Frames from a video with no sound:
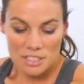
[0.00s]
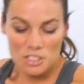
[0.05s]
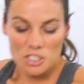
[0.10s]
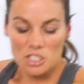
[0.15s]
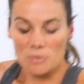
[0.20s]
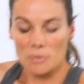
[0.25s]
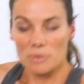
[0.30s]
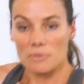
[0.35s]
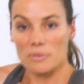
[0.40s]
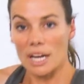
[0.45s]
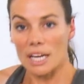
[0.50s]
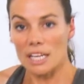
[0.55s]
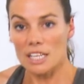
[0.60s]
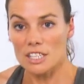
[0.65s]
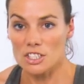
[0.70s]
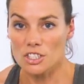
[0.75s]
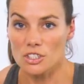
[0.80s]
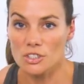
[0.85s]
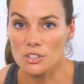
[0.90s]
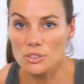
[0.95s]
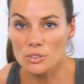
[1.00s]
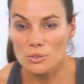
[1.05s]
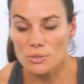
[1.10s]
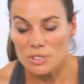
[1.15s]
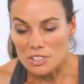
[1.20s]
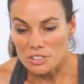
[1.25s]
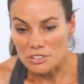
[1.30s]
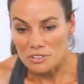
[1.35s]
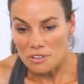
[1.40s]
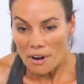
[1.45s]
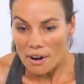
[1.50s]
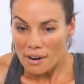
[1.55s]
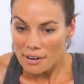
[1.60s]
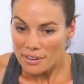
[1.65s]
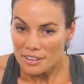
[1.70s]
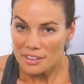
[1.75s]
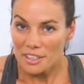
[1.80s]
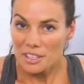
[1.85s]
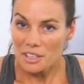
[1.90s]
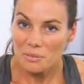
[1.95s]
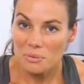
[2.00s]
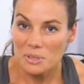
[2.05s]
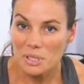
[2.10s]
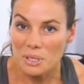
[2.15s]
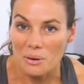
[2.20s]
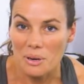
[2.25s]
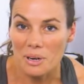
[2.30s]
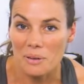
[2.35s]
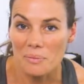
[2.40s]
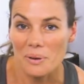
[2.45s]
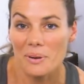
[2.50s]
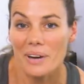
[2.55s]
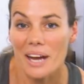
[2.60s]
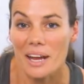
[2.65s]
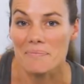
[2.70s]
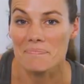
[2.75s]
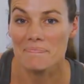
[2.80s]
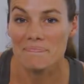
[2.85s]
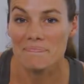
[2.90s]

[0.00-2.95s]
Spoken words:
you should be ready to start the ReCORE program.